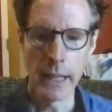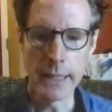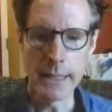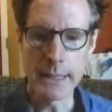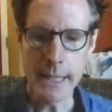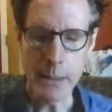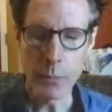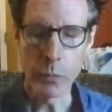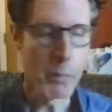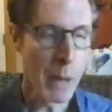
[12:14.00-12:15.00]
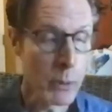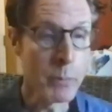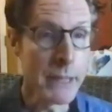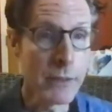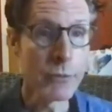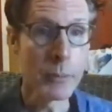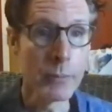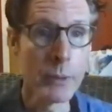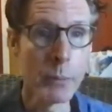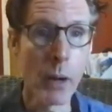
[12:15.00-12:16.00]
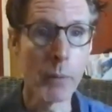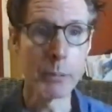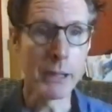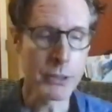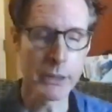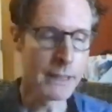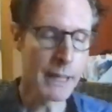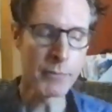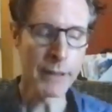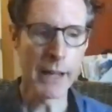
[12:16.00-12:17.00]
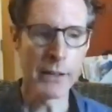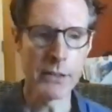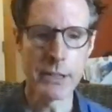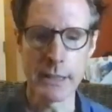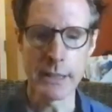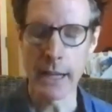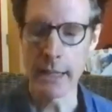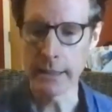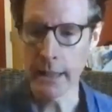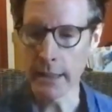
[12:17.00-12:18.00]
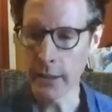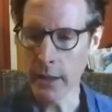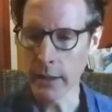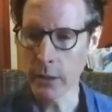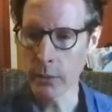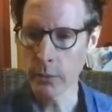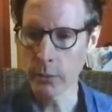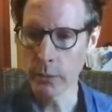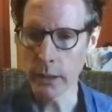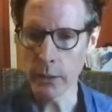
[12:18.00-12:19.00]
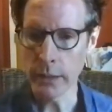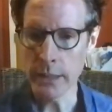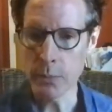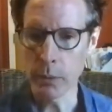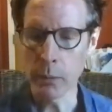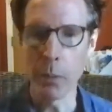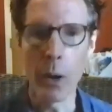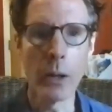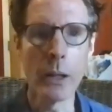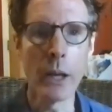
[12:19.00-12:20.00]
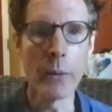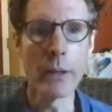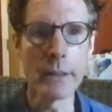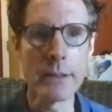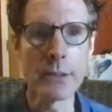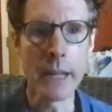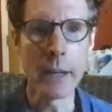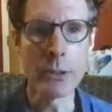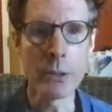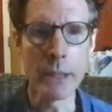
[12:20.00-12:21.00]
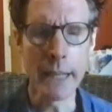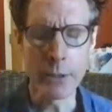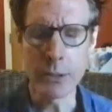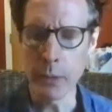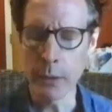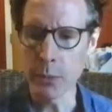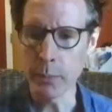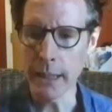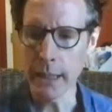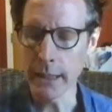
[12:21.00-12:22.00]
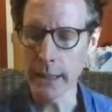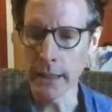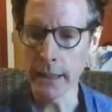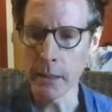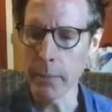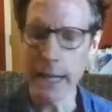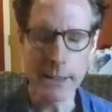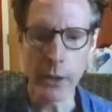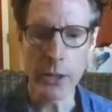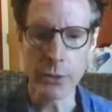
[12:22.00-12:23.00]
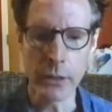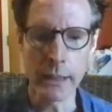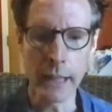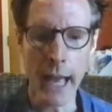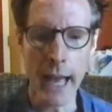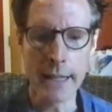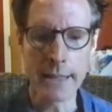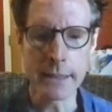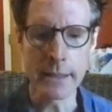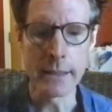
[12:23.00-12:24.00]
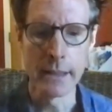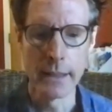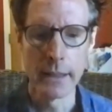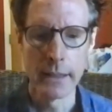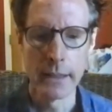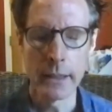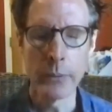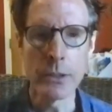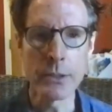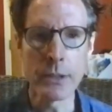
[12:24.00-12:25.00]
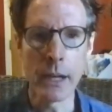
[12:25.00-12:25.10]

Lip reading: his team remembered me from the Broadway production, and I'm flattered to say that they thought, oh, you know, let's bring Paul along with us. So that was a really, it was me and an amazing Australian cast, and it was